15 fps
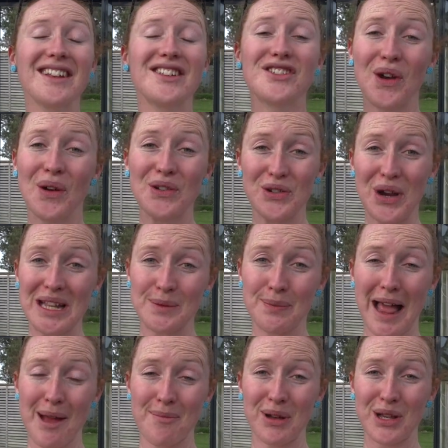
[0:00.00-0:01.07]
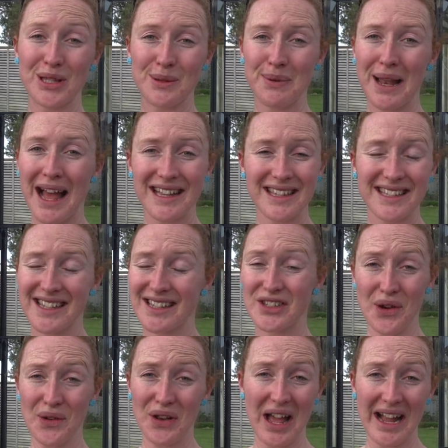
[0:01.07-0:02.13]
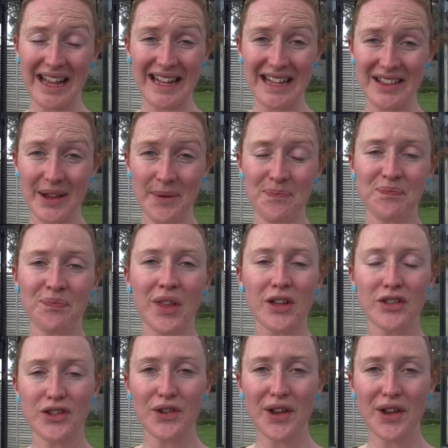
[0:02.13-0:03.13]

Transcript: don't transplant because the plants just don't like it either. So